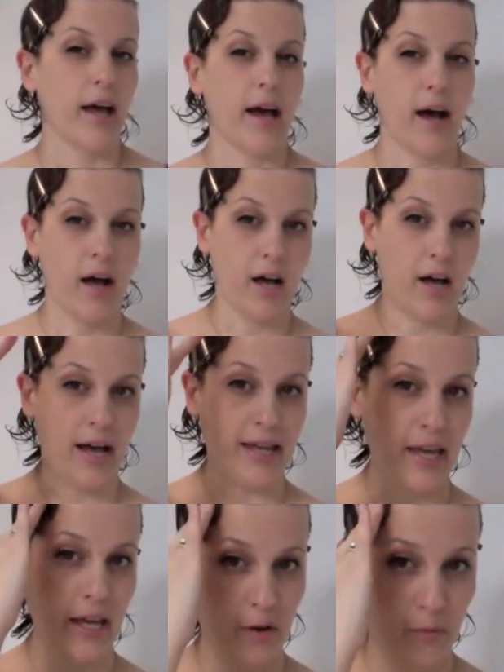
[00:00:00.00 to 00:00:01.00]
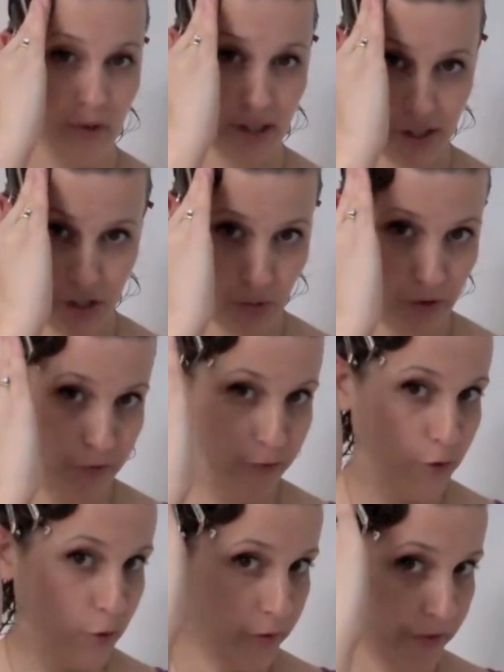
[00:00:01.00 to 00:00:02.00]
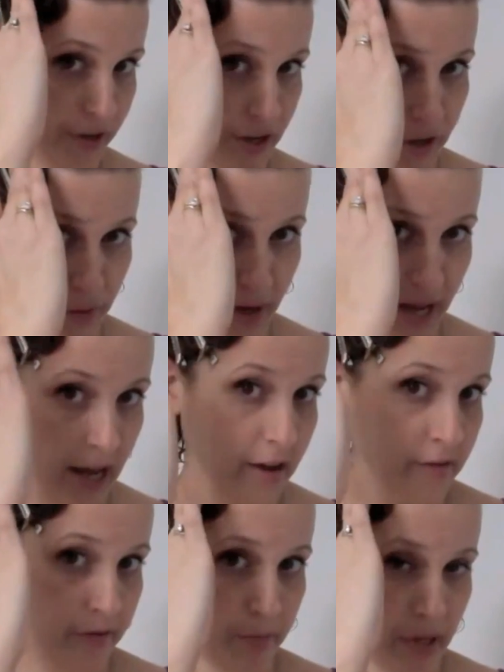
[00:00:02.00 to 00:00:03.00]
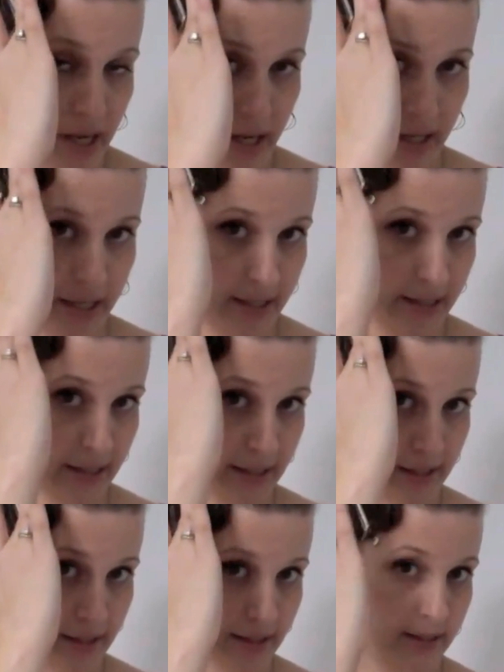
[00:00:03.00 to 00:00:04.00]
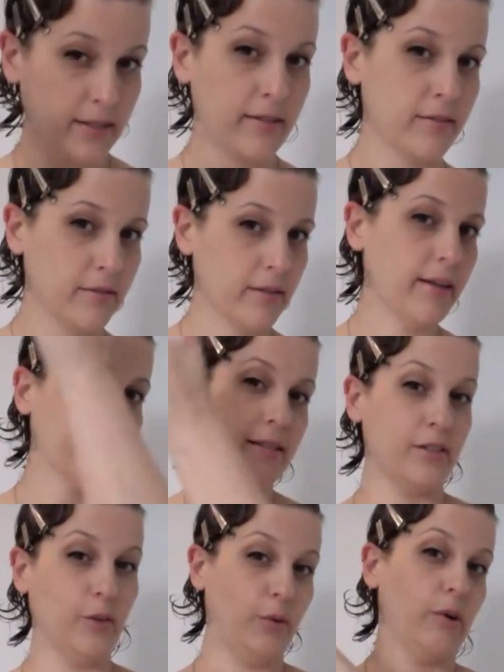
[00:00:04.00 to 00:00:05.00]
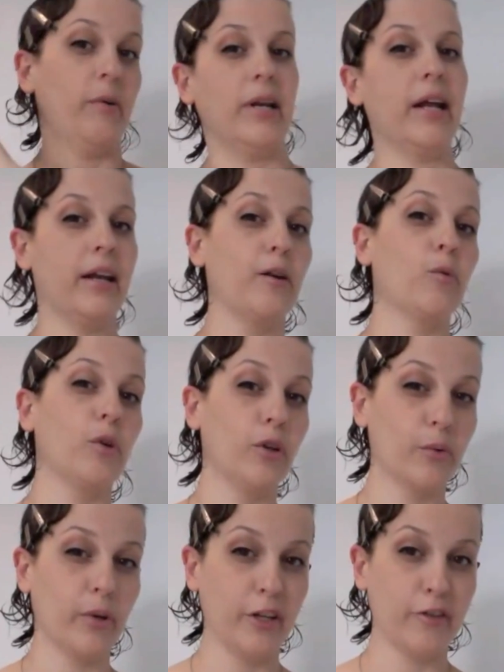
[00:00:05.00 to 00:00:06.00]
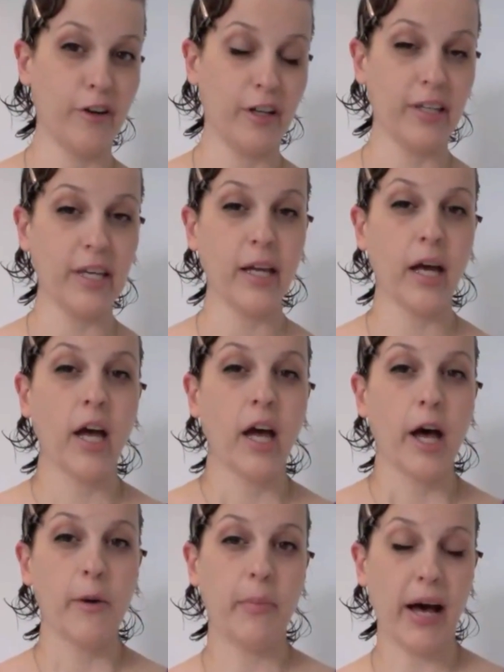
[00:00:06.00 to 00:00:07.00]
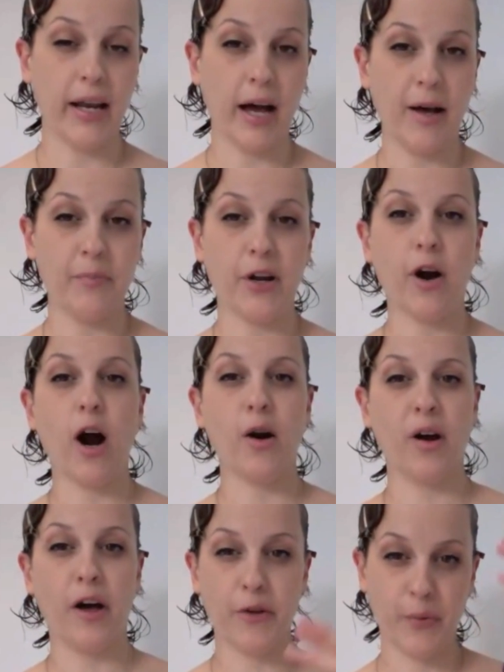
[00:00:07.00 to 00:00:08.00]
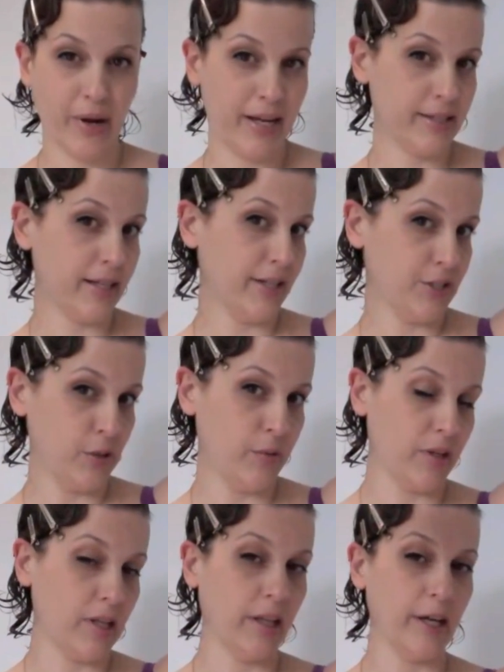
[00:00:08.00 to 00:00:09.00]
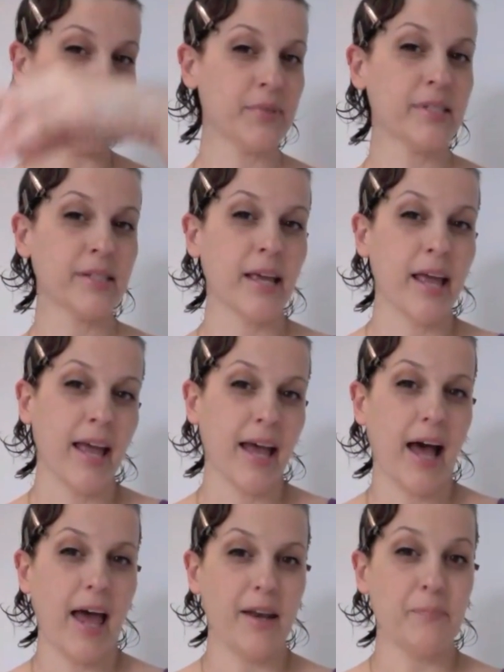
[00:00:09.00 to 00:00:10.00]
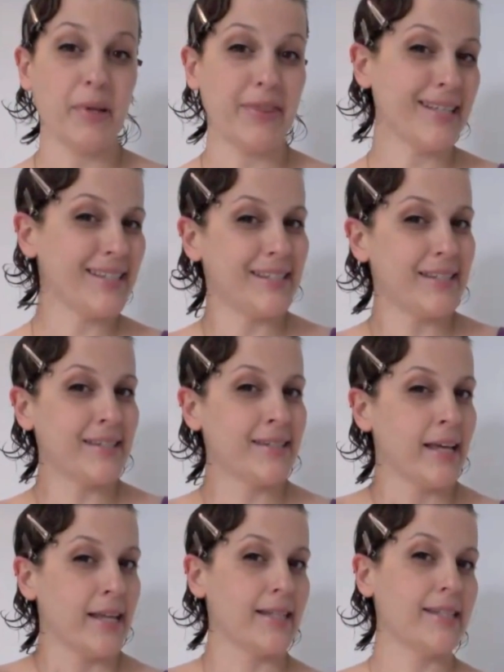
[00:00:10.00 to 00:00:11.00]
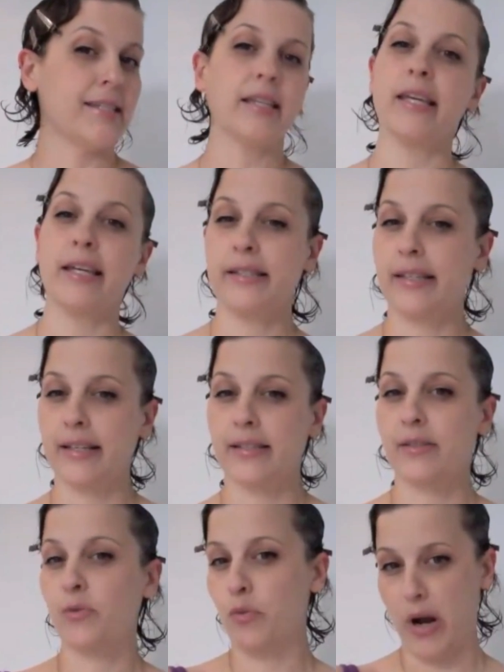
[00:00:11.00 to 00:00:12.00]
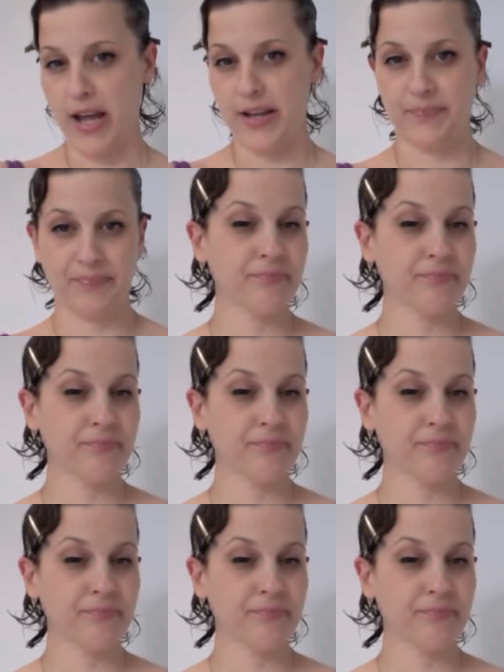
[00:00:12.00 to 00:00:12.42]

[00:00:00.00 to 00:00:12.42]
I can't really do a full finger wave because it's still growing in and it will look really funky. But there are other ways that I do it with clips, but this is the easiest way.